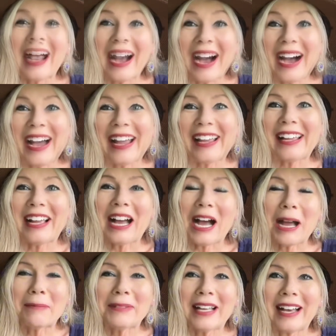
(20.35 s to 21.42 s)
Hi,
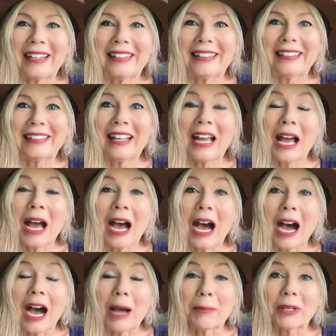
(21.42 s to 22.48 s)
I'm Donnie.
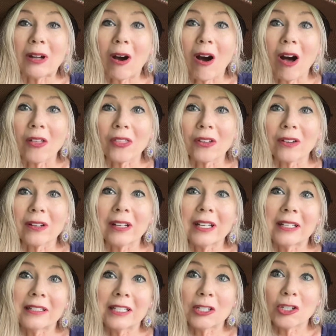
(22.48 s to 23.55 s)
I'm an author
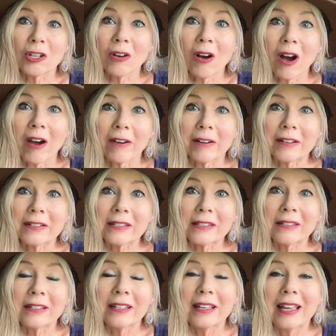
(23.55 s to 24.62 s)
and digital
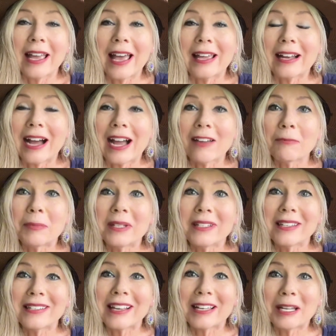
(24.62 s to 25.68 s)
artist, and I've been
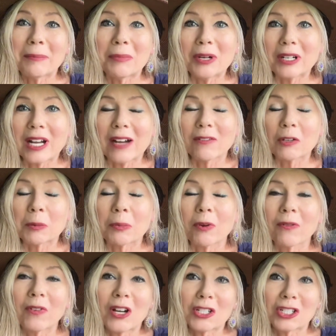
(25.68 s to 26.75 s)
designing book covers
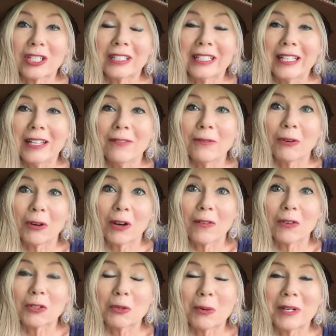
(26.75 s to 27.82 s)
professionally for
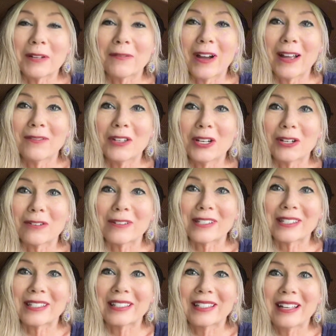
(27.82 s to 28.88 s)
over 25
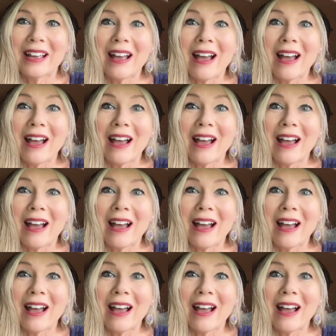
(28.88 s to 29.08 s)
years.